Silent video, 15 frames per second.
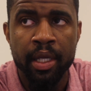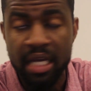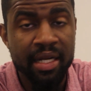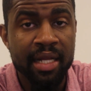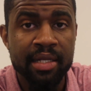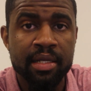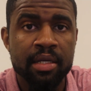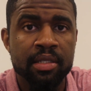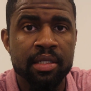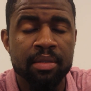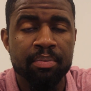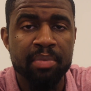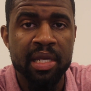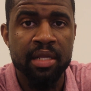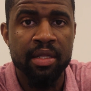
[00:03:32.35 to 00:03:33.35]
Now that
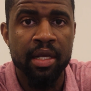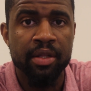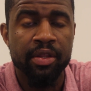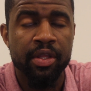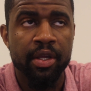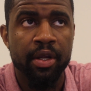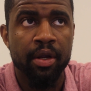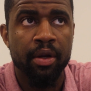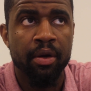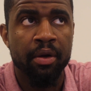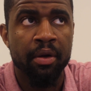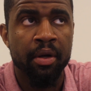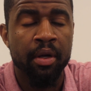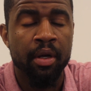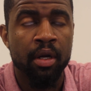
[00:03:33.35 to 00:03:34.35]
doesn't mean that
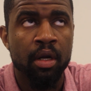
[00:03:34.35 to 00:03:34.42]
their